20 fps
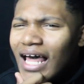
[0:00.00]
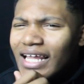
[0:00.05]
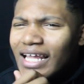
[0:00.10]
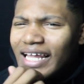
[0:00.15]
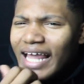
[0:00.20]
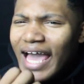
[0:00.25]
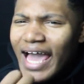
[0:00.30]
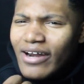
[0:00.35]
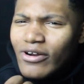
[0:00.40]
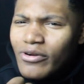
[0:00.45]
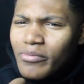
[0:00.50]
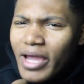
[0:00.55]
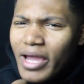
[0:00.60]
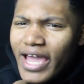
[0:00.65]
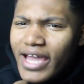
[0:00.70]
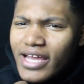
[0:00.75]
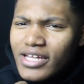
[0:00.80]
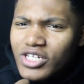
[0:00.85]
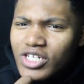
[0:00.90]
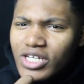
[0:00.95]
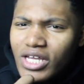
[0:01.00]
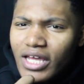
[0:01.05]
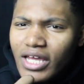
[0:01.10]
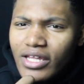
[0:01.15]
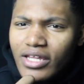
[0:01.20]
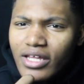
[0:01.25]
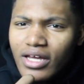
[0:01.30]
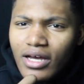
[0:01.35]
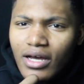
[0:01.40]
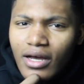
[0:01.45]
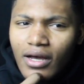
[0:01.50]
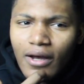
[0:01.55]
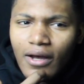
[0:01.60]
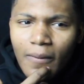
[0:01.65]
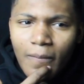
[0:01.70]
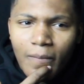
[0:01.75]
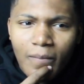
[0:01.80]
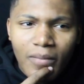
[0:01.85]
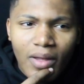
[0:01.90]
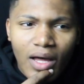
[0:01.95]
ladder match and the
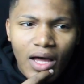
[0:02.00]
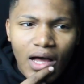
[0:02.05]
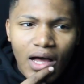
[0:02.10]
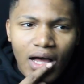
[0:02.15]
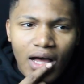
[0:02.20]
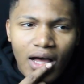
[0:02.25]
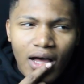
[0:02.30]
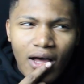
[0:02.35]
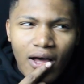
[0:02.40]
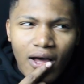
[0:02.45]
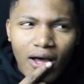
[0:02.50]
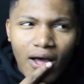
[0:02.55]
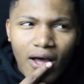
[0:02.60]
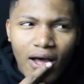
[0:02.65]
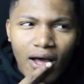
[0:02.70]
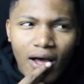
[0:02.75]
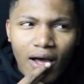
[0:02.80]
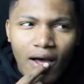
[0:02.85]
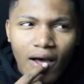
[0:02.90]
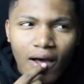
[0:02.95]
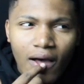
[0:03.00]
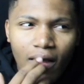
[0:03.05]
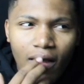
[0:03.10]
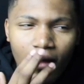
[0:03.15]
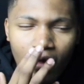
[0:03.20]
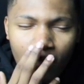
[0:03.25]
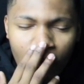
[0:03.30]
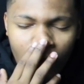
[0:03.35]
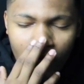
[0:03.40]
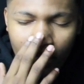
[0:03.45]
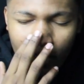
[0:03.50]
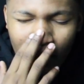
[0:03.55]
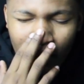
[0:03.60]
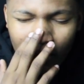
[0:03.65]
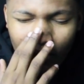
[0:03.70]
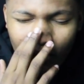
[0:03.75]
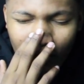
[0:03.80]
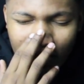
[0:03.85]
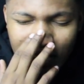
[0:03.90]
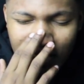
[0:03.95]
um,
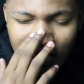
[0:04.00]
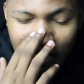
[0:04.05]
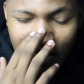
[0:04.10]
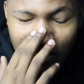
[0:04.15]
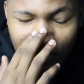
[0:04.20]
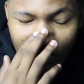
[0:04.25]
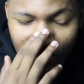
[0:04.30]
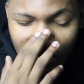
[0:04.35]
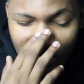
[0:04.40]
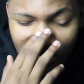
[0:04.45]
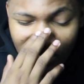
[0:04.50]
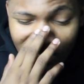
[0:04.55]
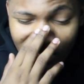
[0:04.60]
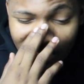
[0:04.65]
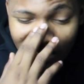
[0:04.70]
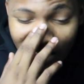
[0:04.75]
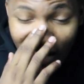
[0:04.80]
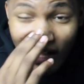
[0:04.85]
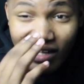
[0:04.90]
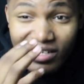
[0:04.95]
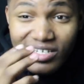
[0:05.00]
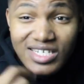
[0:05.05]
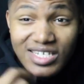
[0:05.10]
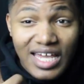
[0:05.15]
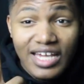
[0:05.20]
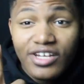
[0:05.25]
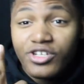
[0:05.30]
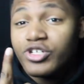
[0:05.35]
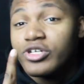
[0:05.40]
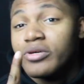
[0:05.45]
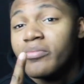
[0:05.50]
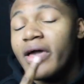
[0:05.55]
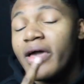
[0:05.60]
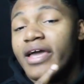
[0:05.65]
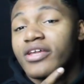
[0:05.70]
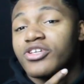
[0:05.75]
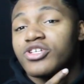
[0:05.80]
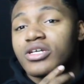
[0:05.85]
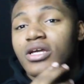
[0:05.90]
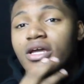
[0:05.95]
uh, what's the other one? Unsanctioned
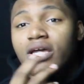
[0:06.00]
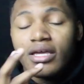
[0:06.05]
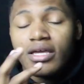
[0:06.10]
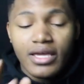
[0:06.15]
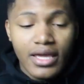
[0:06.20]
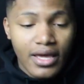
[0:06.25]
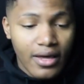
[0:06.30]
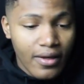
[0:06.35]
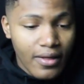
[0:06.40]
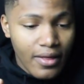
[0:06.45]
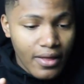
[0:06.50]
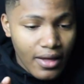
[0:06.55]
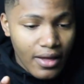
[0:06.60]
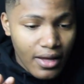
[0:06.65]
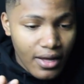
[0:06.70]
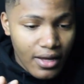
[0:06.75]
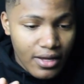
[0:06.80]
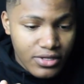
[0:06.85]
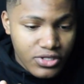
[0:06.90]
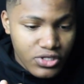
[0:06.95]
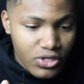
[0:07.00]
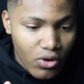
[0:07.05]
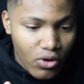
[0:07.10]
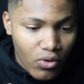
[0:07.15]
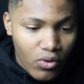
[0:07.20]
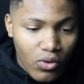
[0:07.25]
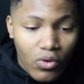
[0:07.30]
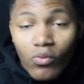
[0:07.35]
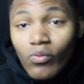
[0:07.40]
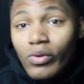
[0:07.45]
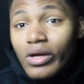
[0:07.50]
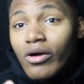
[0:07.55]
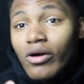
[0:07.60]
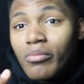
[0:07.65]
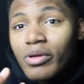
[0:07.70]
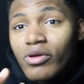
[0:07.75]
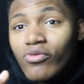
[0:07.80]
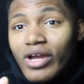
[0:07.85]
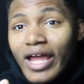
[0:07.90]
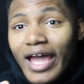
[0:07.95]
match. Yeah. Uh, so we're
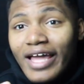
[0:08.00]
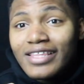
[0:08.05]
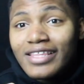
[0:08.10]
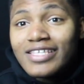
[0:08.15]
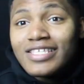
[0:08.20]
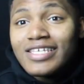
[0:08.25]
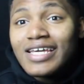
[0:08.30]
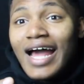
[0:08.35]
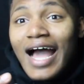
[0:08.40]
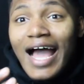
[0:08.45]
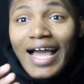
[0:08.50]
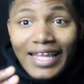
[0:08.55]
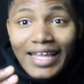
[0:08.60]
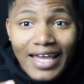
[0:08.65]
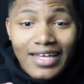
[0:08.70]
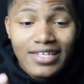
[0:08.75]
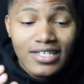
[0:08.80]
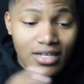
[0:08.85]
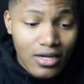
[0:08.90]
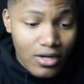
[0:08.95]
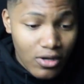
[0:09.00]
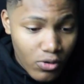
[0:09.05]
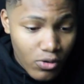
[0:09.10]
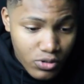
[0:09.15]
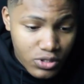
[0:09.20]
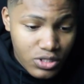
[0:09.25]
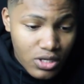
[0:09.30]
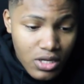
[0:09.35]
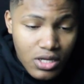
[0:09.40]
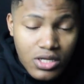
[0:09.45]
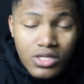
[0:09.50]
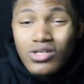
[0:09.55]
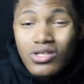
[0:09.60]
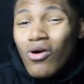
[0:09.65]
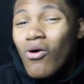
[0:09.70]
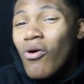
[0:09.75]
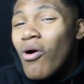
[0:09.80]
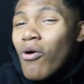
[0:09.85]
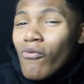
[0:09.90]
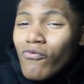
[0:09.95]
going to be reacting to the highlights of those.
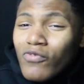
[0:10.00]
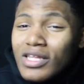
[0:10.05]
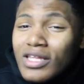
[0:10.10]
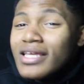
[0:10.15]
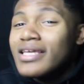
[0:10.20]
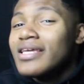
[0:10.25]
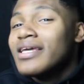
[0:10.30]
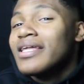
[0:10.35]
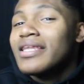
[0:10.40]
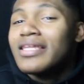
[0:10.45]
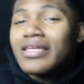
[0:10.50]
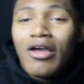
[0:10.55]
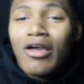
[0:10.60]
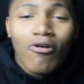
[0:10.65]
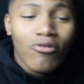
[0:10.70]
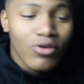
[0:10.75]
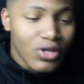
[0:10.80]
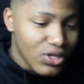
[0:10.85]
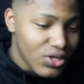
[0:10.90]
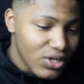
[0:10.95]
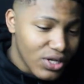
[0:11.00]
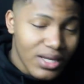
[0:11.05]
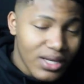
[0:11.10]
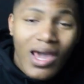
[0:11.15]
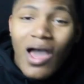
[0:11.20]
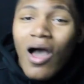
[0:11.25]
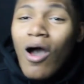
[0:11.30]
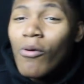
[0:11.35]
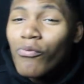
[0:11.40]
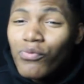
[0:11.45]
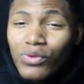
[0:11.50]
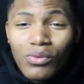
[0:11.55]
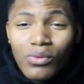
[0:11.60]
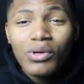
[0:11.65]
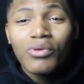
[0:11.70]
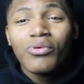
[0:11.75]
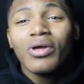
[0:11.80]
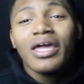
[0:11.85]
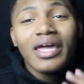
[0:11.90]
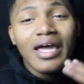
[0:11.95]
So hopefully it'll go good. Hopefully we
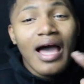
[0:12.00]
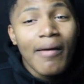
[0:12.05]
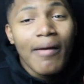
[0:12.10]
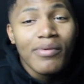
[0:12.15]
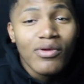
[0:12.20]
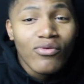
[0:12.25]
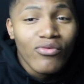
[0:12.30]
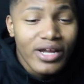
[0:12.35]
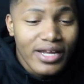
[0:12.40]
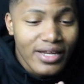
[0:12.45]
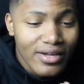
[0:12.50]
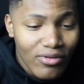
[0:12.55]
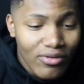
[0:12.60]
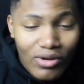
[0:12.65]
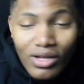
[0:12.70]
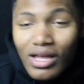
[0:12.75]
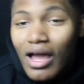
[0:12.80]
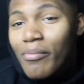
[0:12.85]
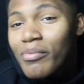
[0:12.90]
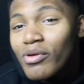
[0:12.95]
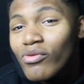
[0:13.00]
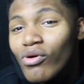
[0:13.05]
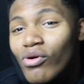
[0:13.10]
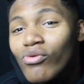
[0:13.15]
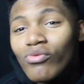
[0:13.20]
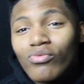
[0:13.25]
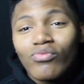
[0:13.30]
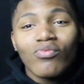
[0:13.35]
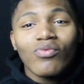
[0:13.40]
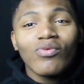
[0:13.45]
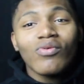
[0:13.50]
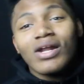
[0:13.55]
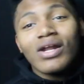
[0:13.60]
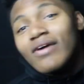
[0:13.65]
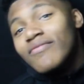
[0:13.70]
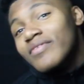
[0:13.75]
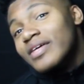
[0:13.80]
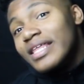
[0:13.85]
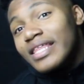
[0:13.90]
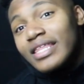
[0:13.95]
won't get copywritten or copyright,
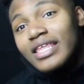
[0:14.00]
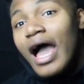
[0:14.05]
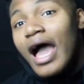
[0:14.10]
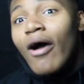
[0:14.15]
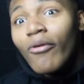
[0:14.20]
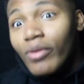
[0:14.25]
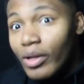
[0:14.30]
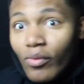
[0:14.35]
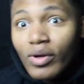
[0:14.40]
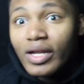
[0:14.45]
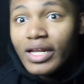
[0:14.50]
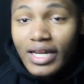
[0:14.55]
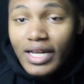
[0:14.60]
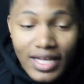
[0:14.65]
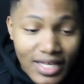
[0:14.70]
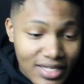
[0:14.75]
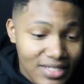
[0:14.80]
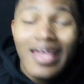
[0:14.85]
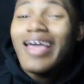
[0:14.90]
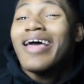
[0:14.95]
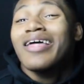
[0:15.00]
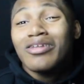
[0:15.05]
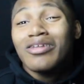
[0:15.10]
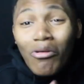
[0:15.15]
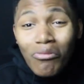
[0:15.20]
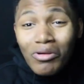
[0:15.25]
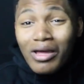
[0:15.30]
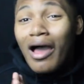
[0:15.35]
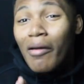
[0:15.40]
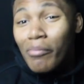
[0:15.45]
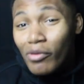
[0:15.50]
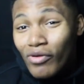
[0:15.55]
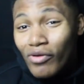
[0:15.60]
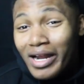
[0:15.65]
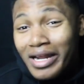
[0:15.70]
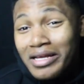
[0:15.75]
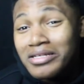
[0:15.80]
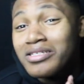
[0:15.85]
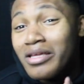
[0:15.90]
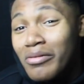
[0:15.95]
whatever. Y'all know what it is. Don't
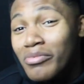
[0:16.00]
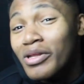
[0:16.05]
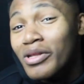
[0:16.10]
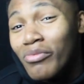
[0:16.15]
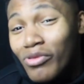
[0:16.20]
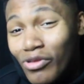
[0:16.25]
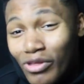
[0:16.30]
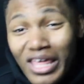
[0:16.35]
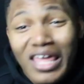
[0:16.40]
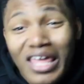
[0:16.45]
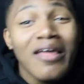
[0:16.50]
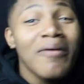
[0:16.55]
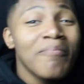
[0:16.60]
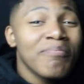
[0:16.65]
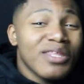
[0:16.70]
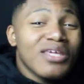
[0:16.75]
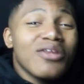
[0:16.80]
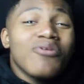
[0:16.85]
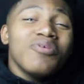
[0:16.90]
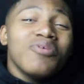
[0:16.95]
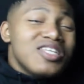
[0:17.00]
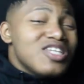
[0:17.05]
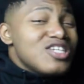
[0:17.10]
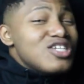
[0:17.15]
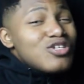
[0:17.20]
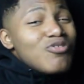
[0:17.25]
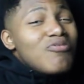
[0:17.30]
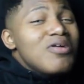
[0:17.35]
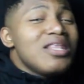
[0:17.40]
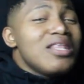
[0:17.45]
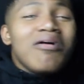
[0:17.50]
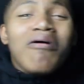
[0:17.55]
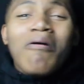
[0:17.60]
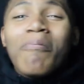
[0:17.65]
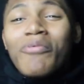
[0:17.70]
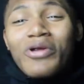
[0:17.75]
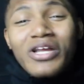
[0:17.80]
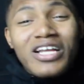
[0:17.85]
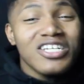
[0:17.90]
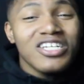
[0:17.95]
copyright us, WWE. You know, we just showing a
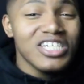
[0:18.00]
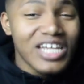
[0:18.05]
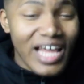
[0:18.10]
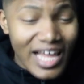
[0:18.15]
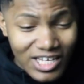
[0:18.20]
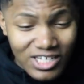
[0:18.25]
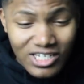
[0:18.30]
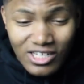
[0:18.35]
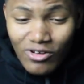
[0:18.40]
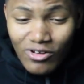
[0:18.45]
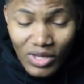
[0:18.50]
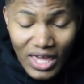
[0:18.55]
little appreciation,